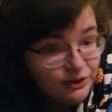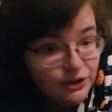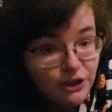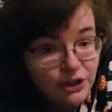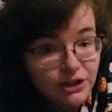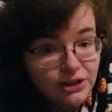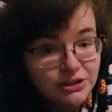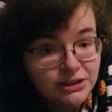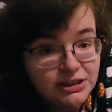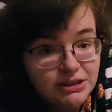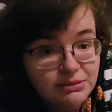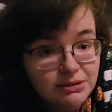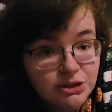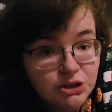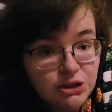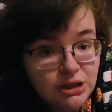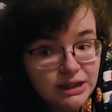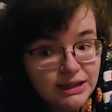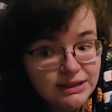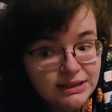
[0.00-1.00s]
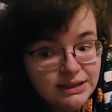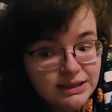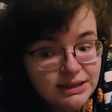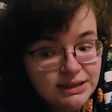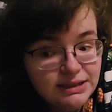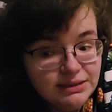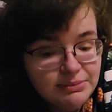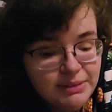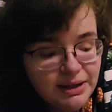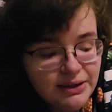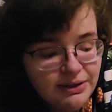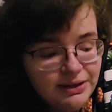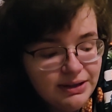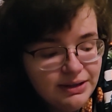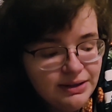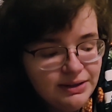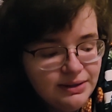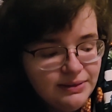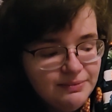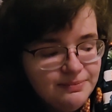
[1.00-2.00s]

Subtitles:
heard some atrocities about it.